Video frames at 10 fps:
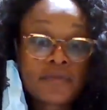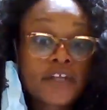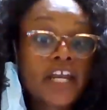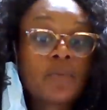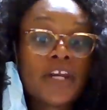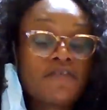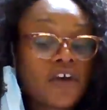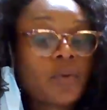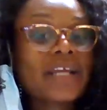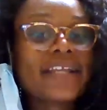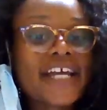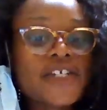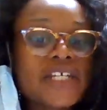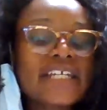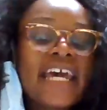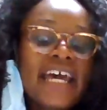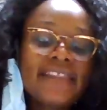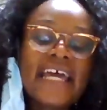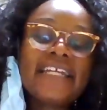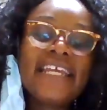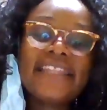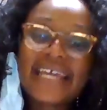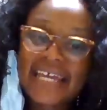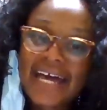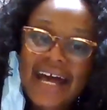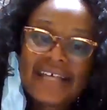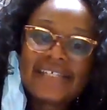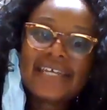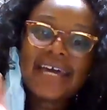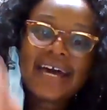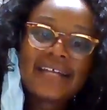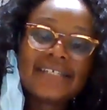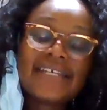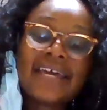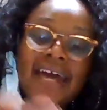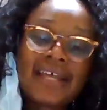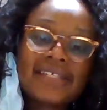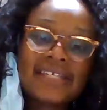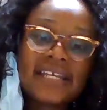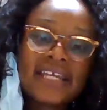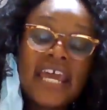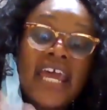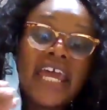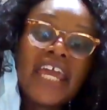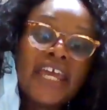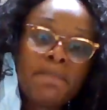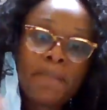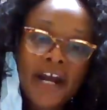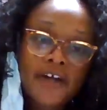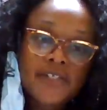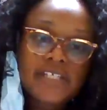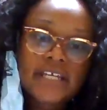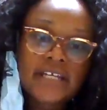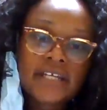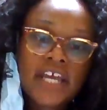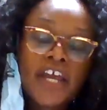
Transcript: that are running for reelection they need that constant, constant, constant in-person